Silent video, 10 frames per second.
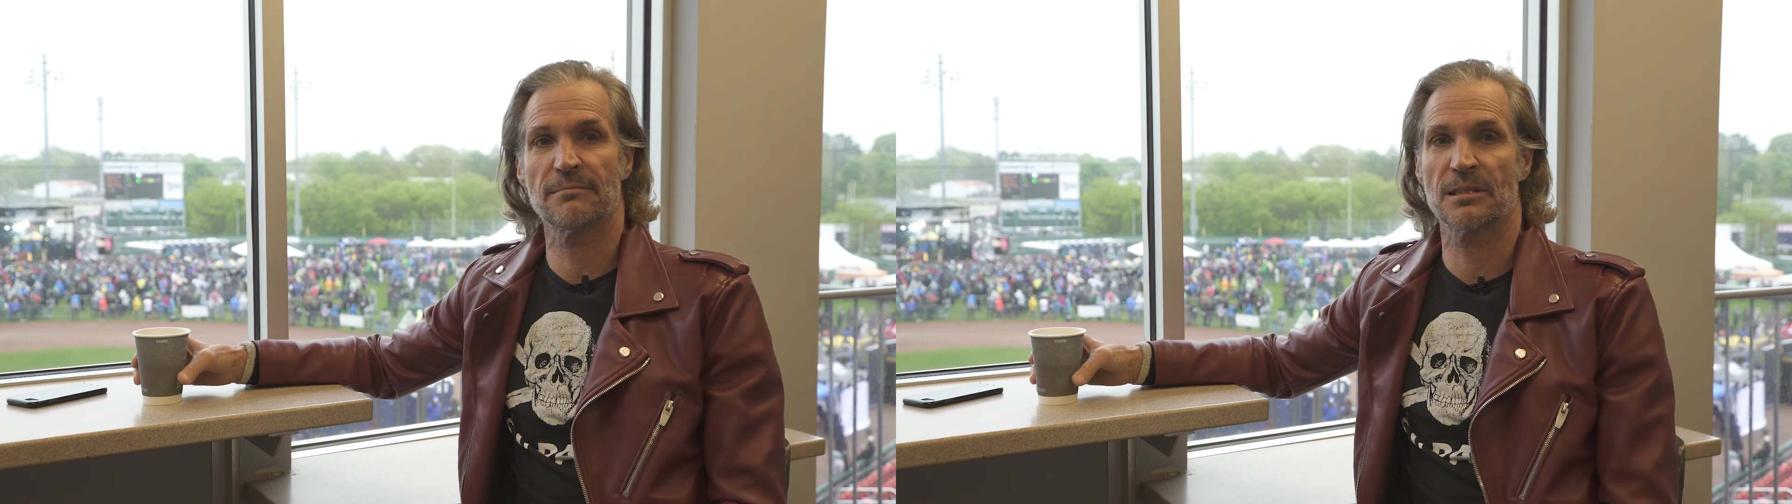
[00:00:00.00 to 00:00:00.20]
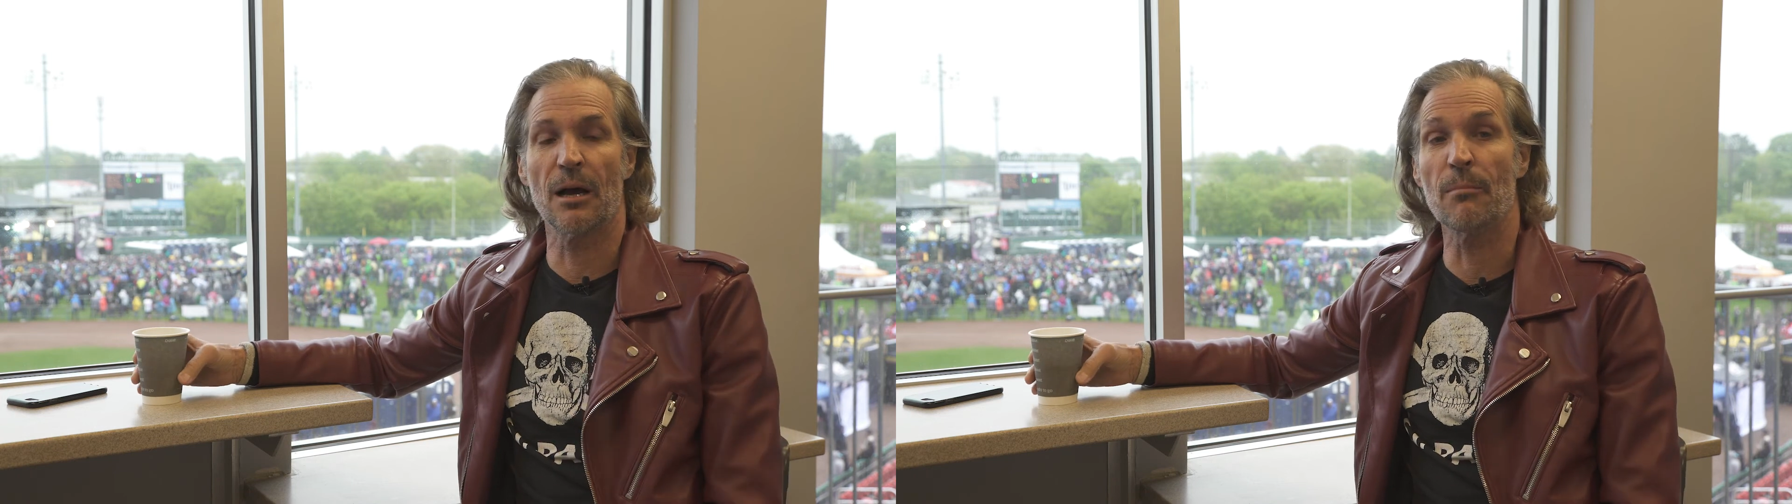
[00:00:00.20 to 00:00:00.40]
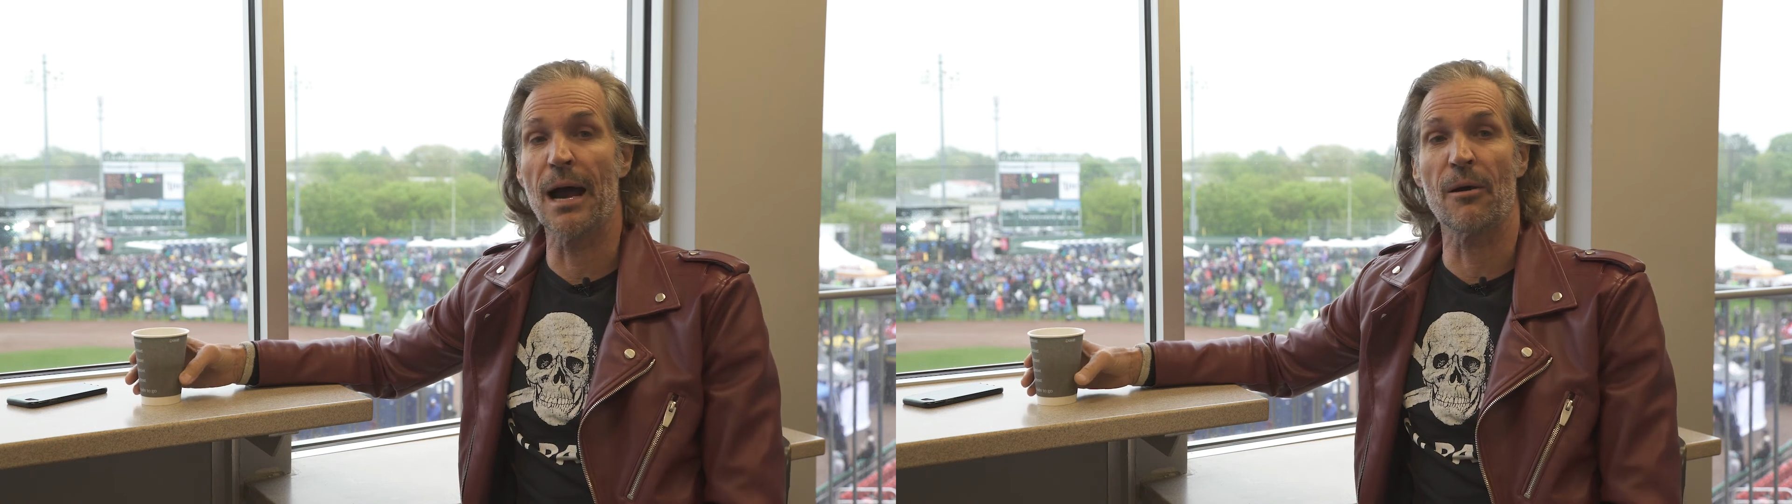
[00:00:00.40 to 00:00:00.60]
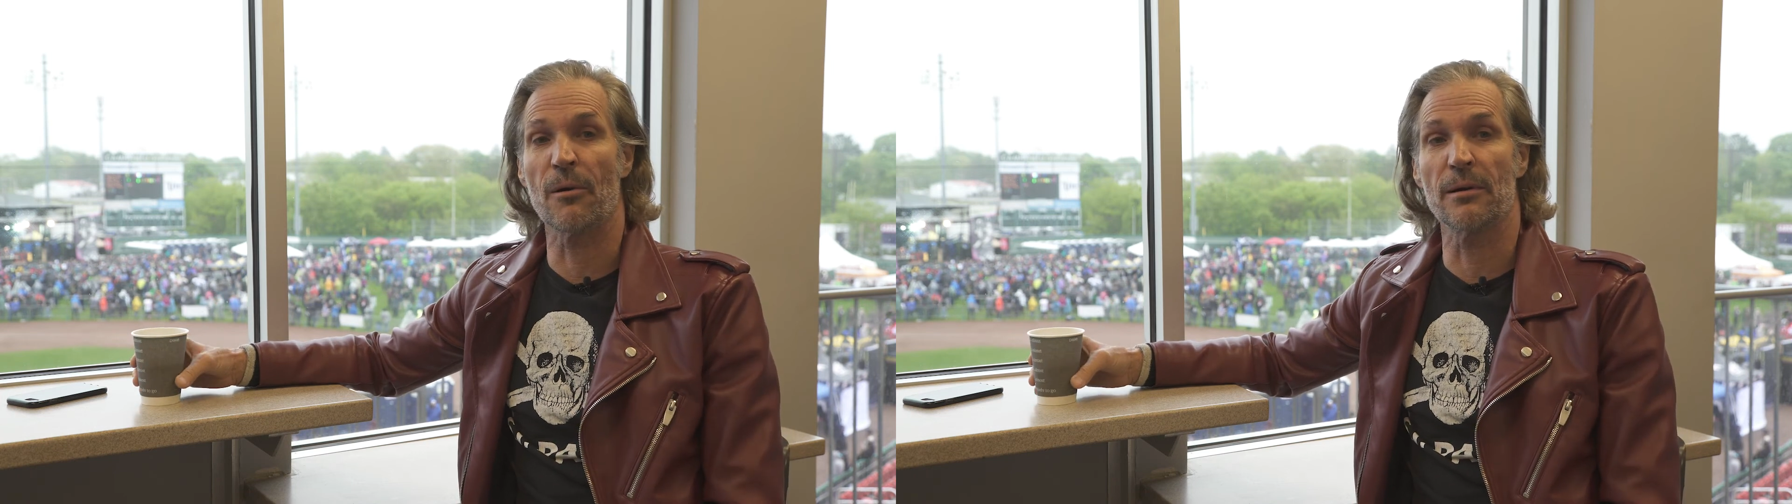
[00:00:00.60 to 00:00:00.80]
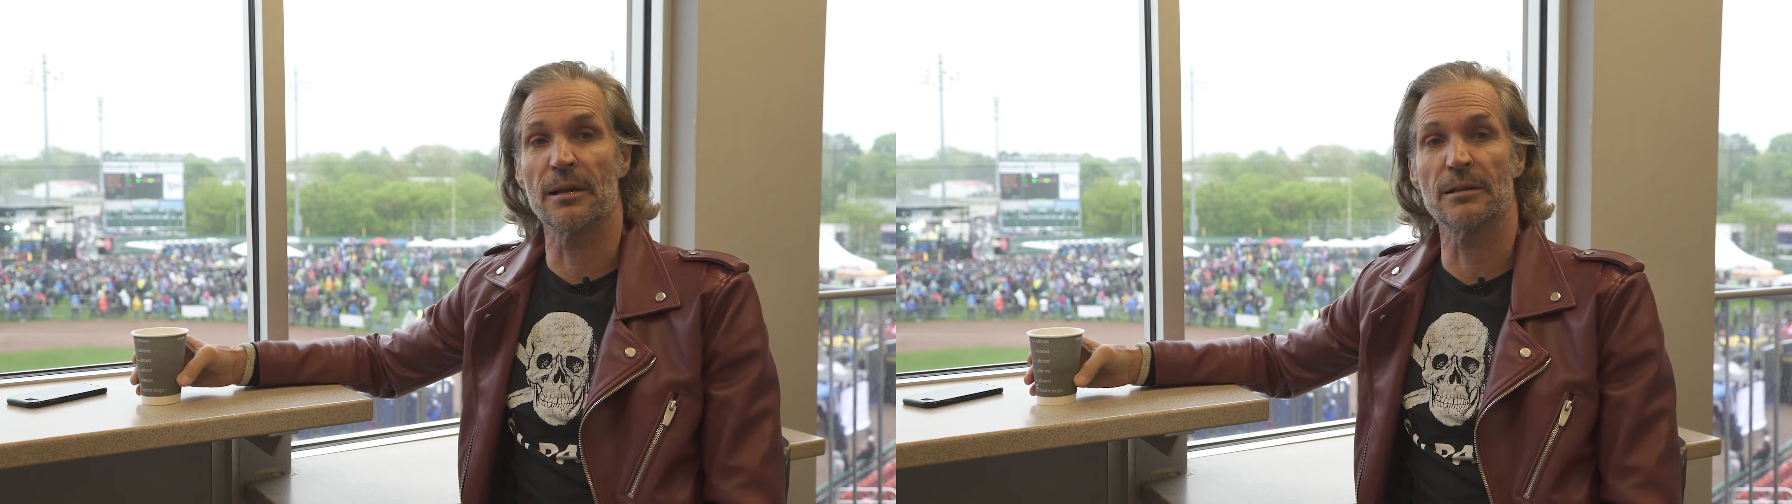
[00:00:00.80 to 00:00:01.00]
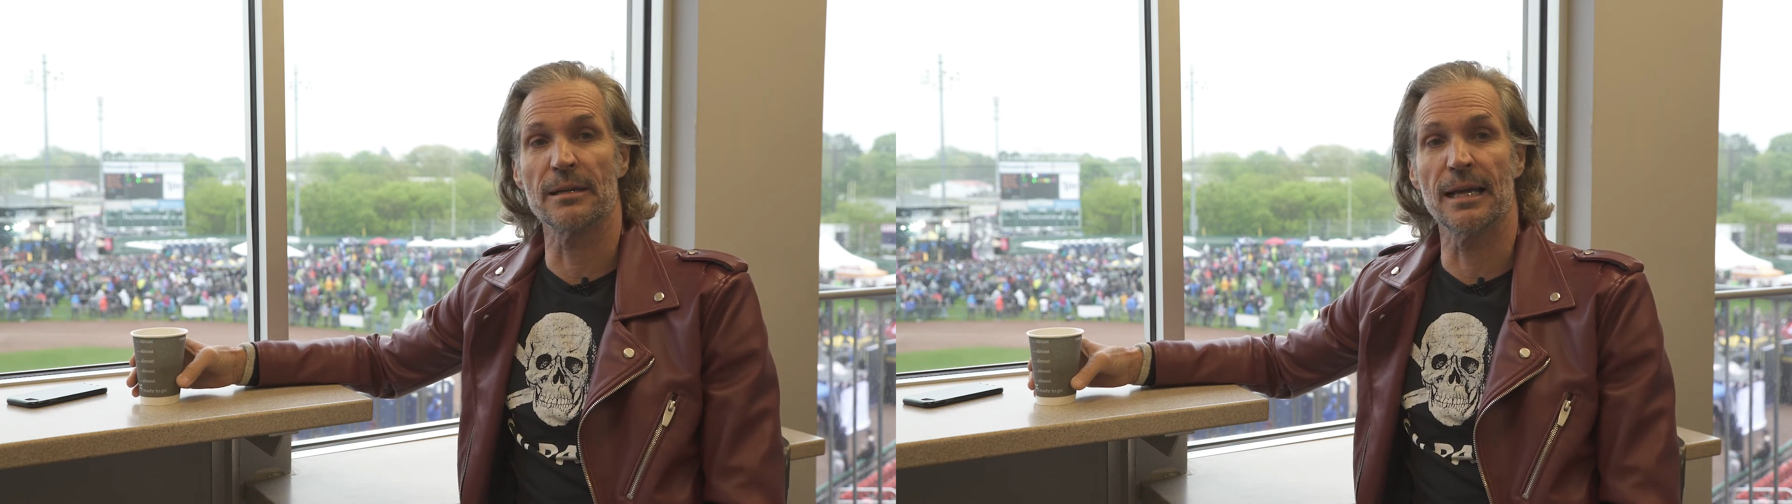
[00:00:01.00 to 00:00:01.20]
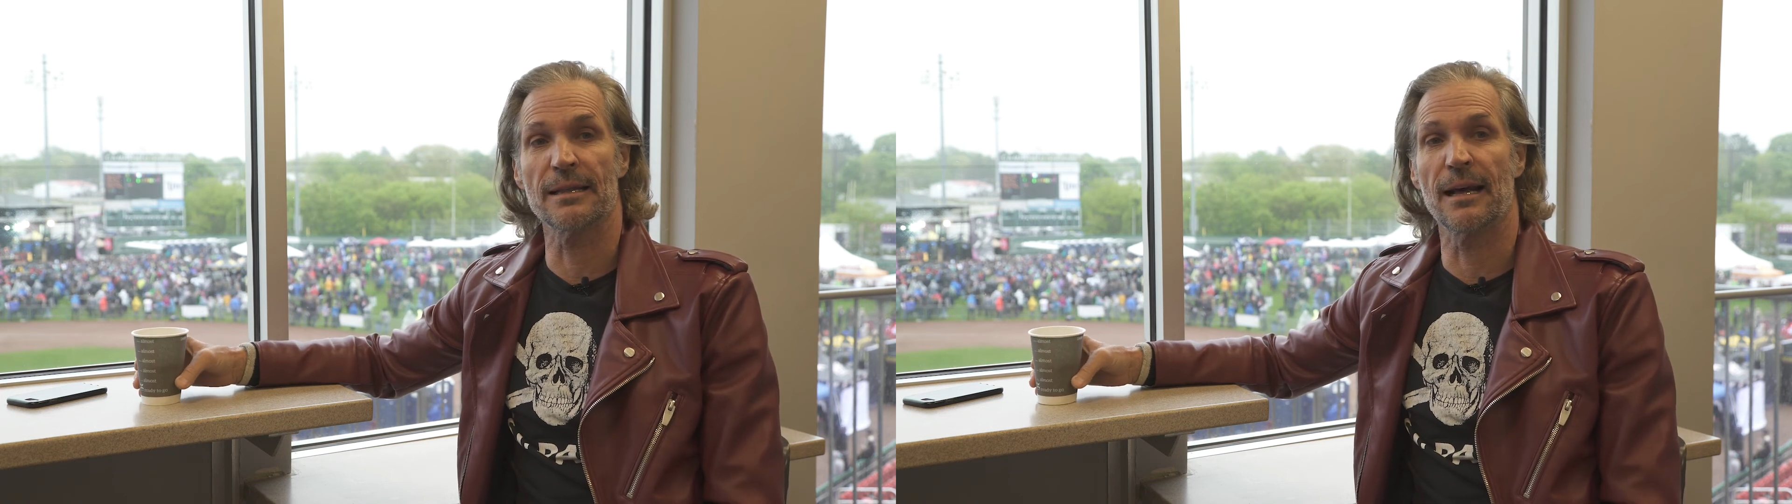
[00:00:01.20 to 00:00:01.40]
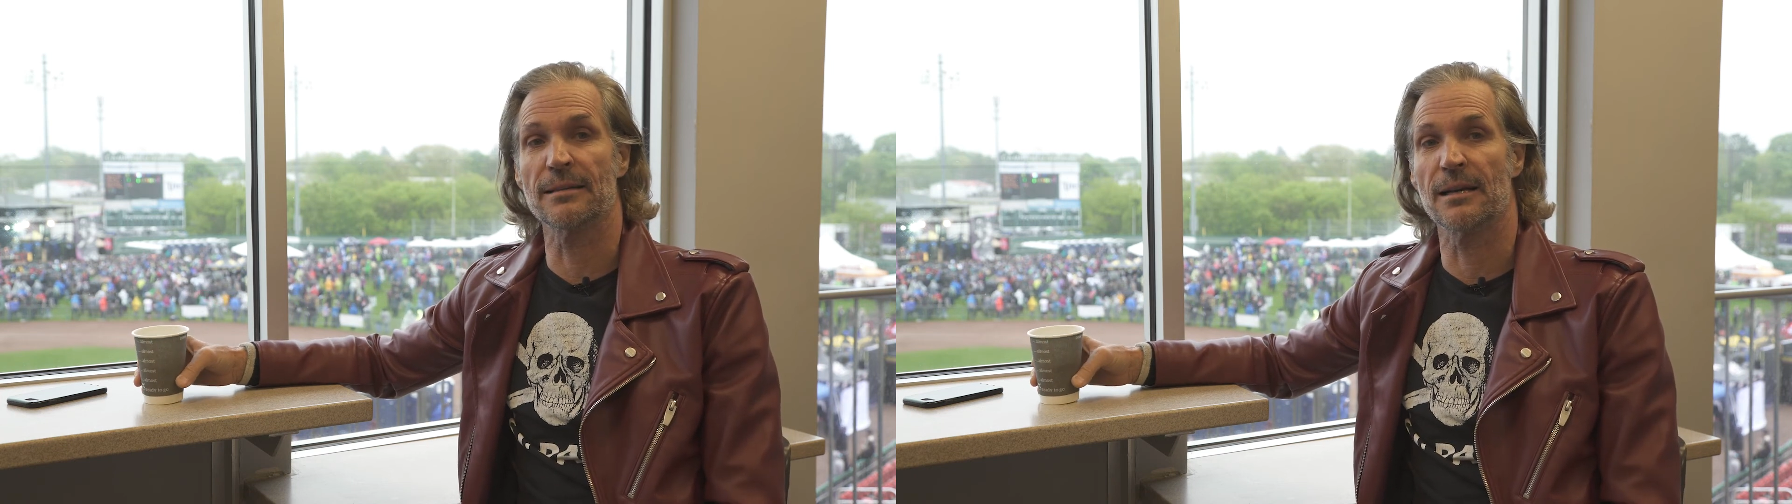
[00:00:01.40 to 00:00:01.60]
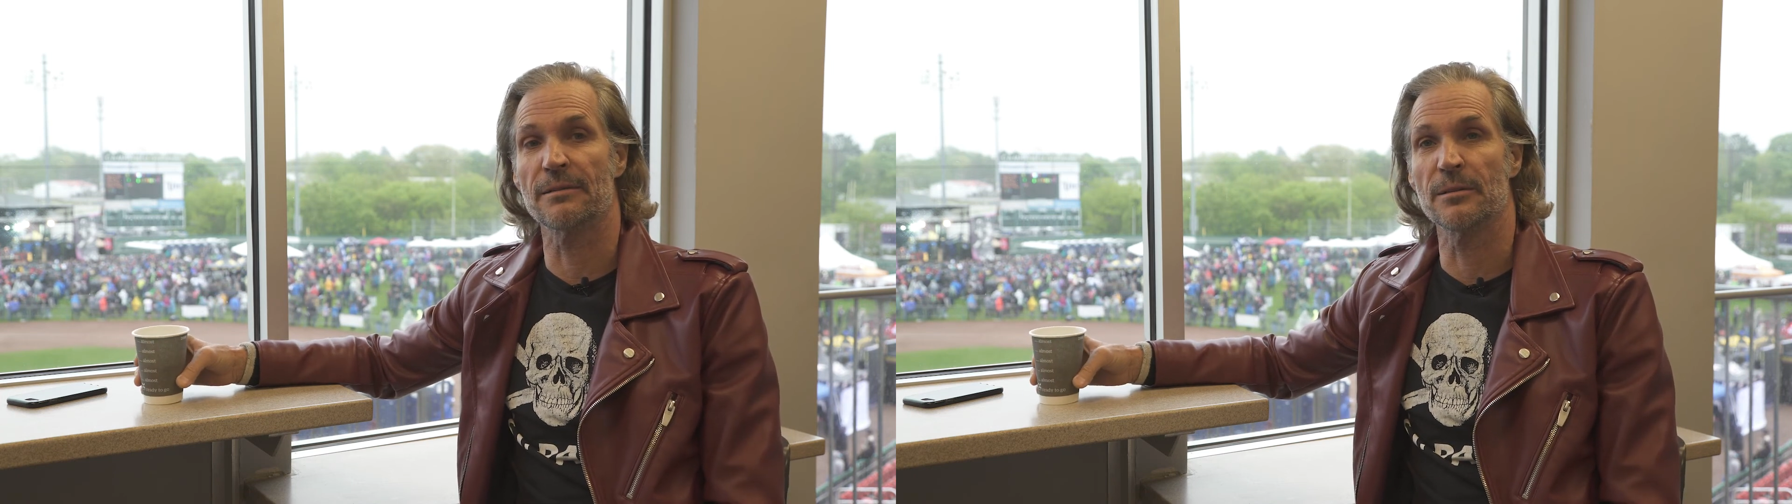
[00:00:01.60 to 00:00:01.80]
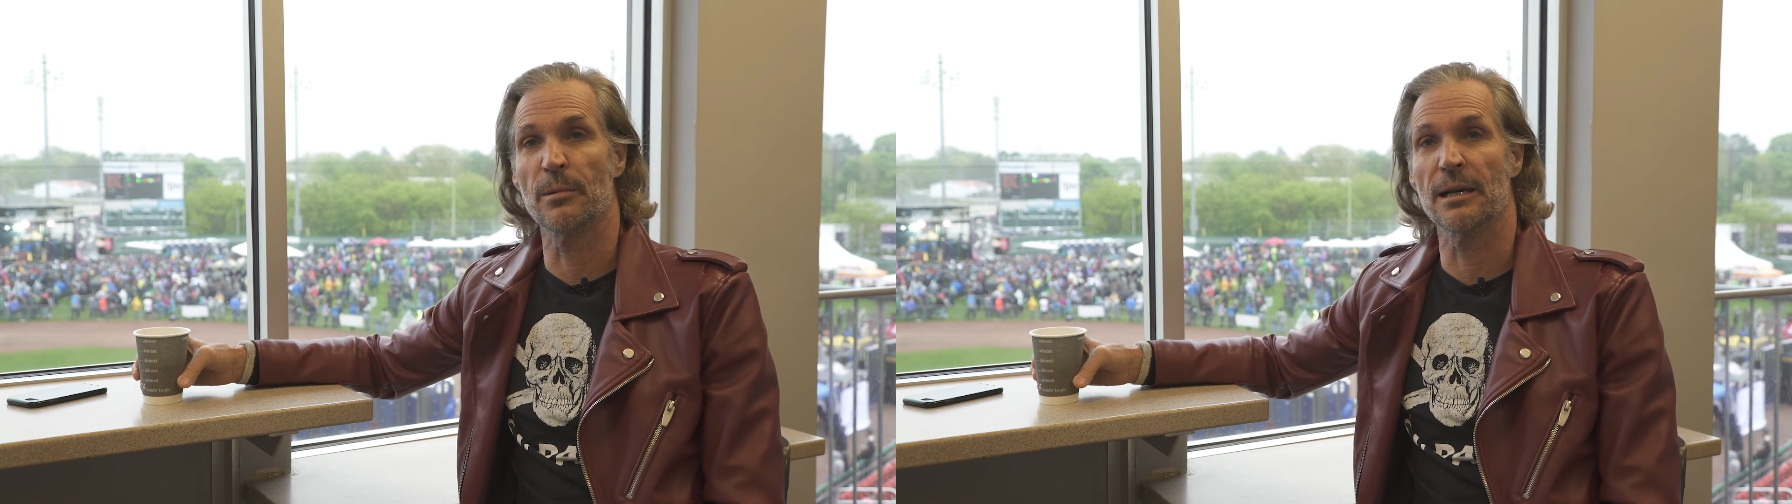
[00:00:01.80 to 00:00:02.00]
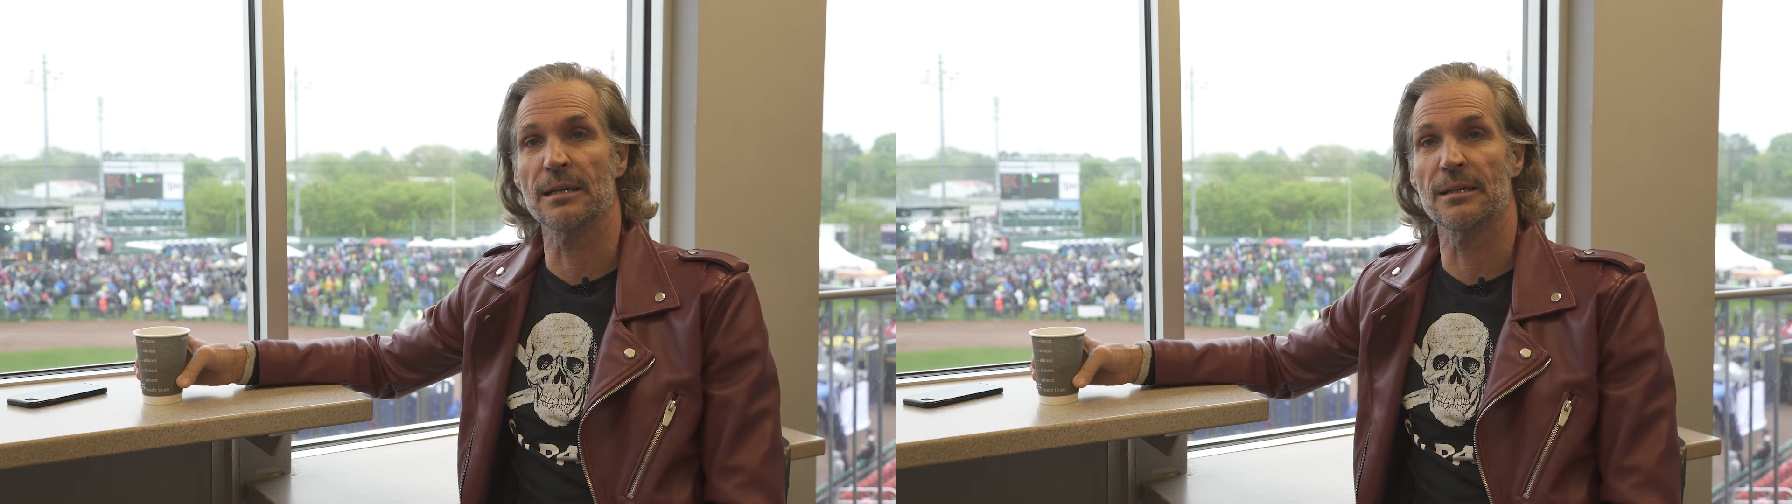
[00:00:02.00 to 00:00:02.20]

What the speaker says: somehow or another get that to everybody,